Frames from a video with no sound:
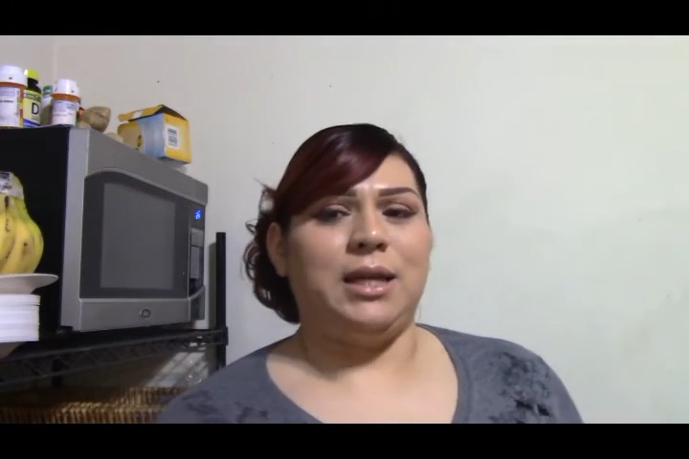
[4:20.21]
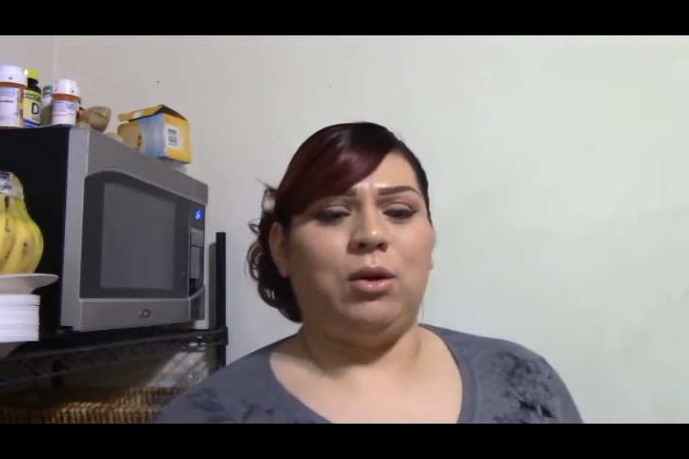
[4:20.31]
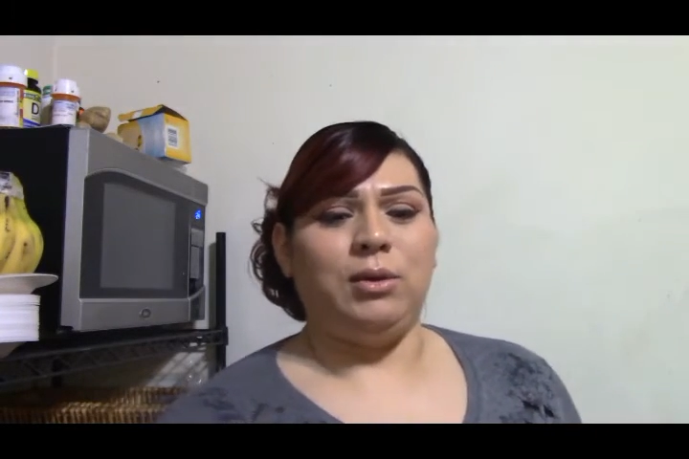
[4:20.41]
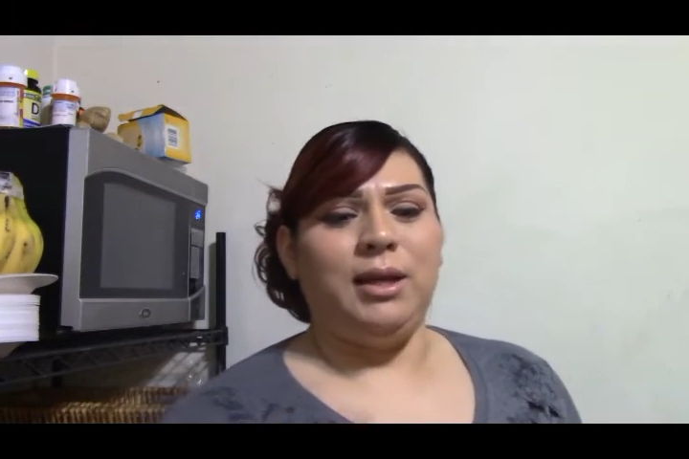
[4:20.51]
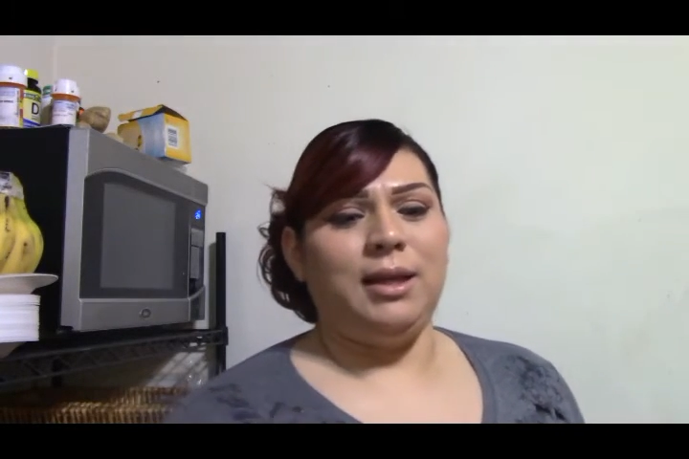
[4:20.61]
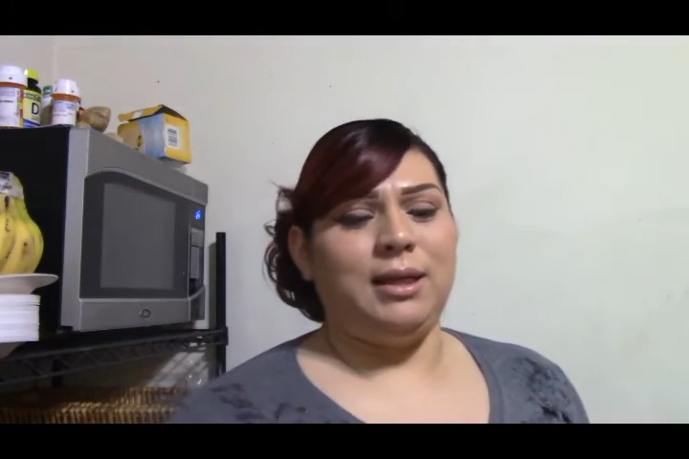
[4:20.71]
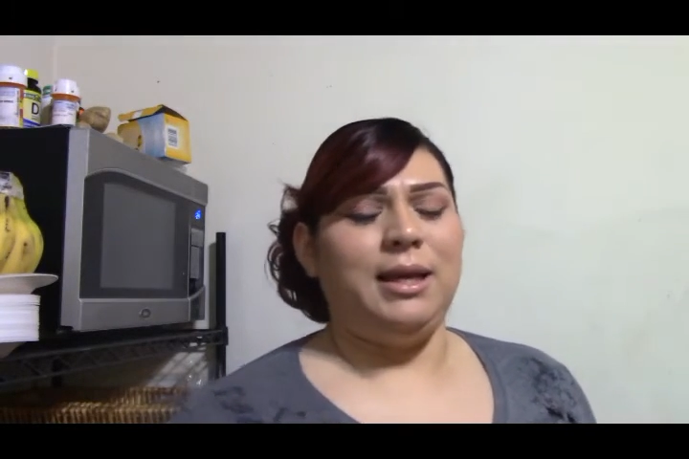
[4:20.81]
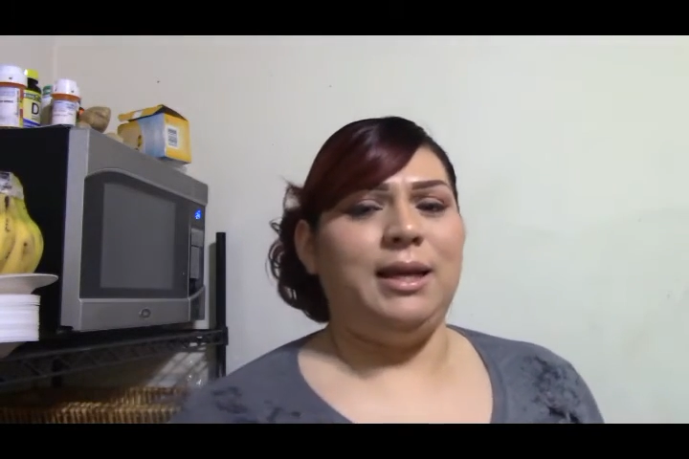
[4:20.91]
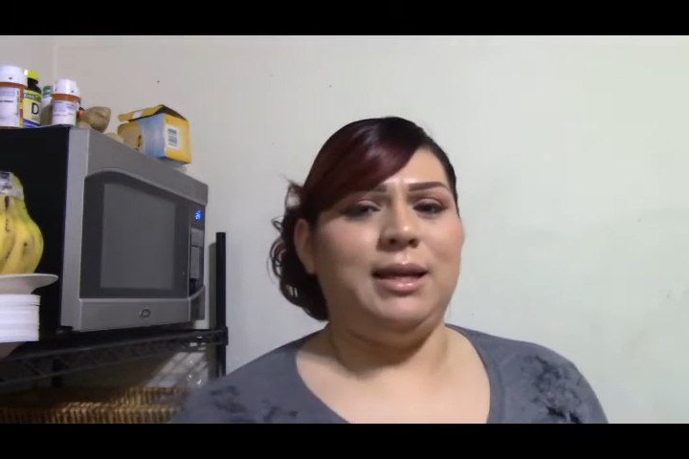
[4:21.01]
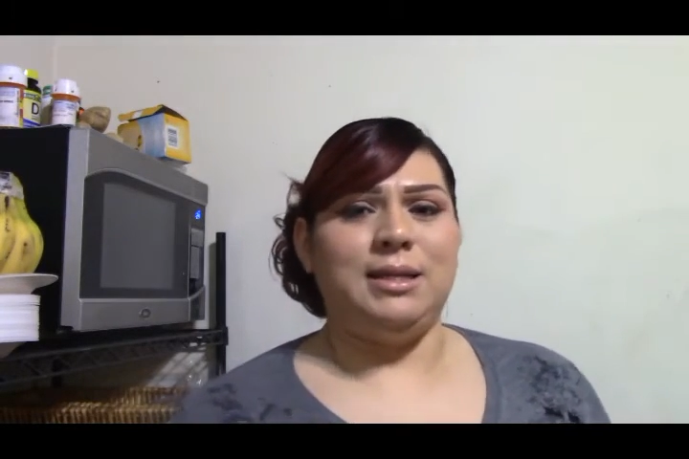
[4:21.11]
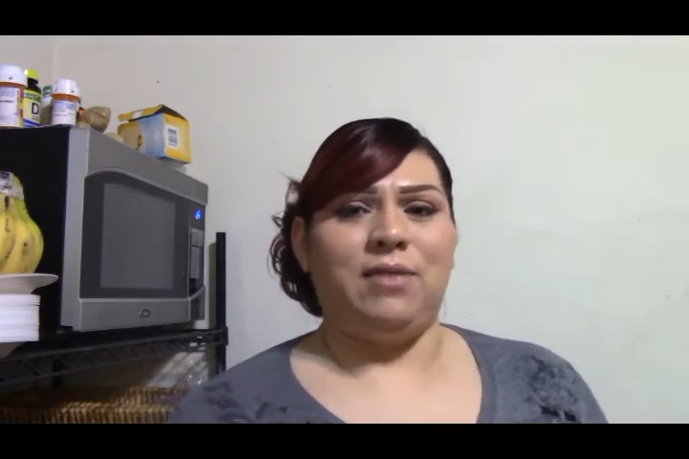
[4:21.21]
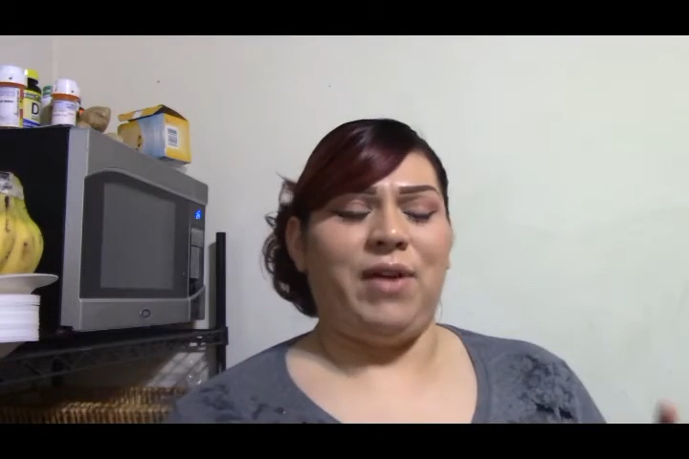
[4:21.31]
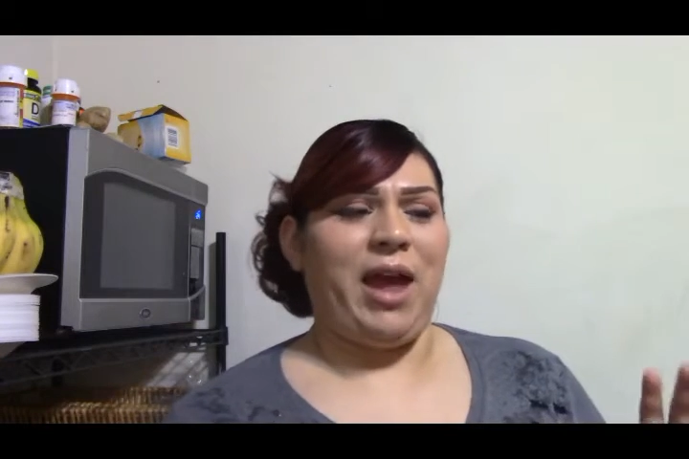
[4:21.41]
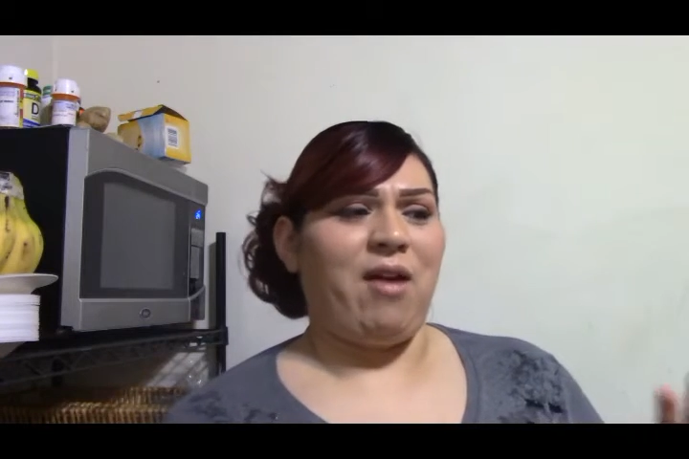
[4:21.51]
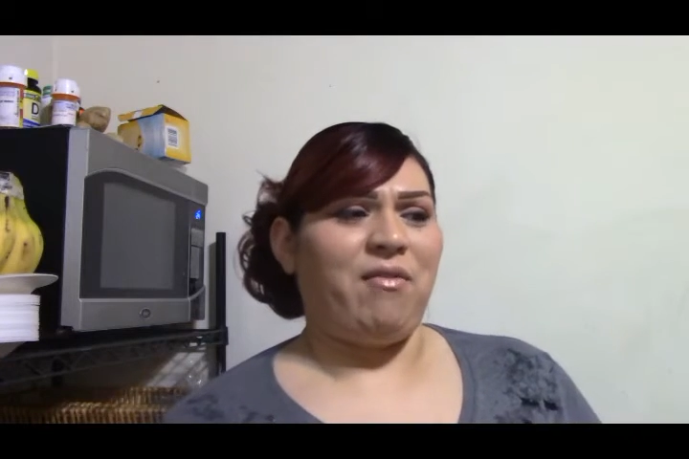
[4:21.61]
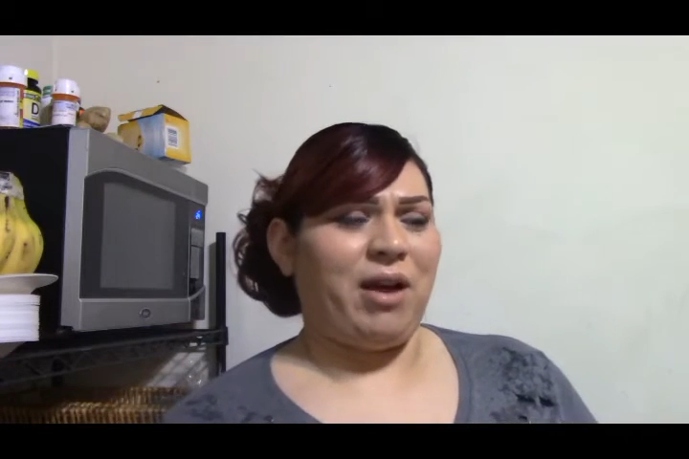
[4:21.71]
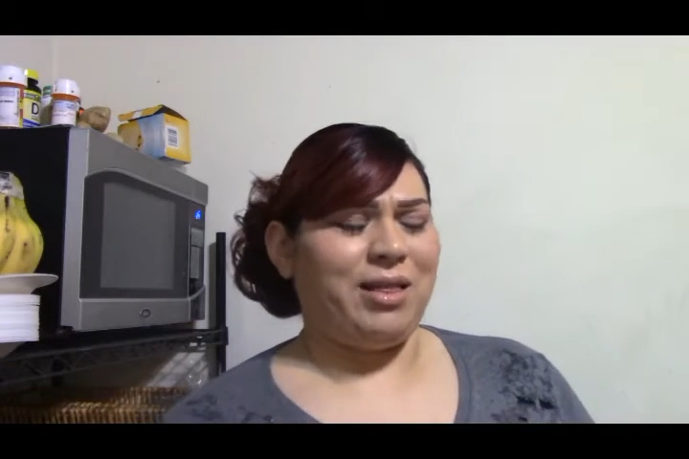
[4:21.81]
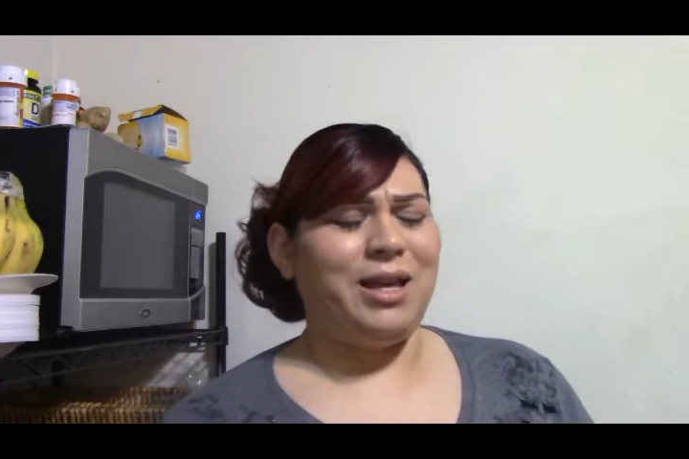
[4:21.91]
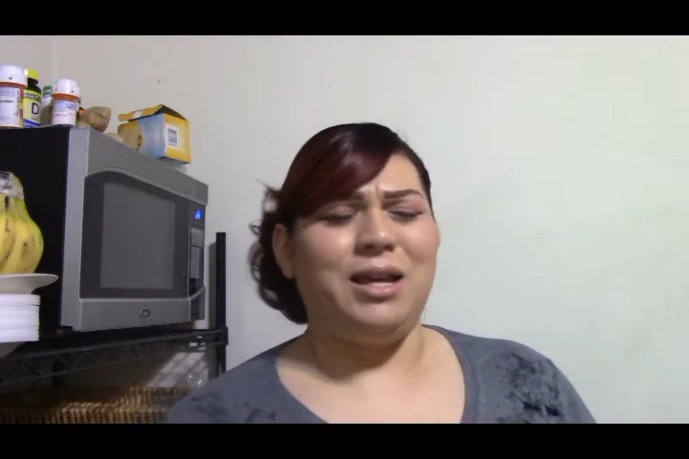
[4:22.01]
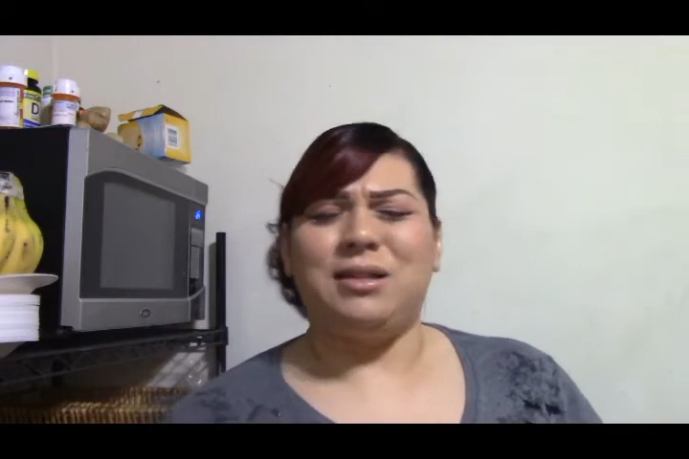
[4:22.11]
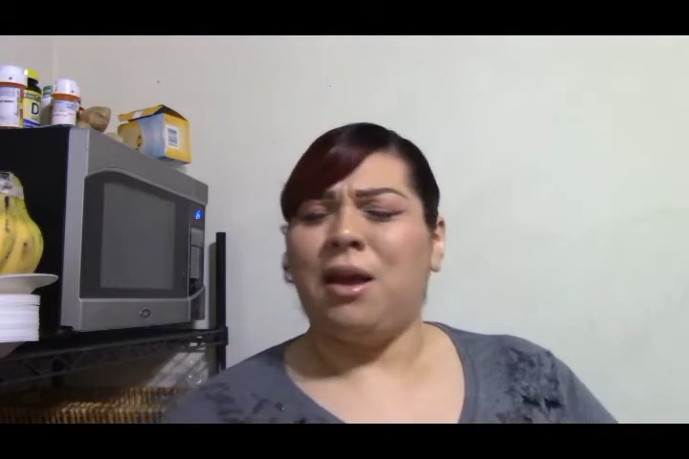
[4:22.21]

I can only eat these, and if I can't find these,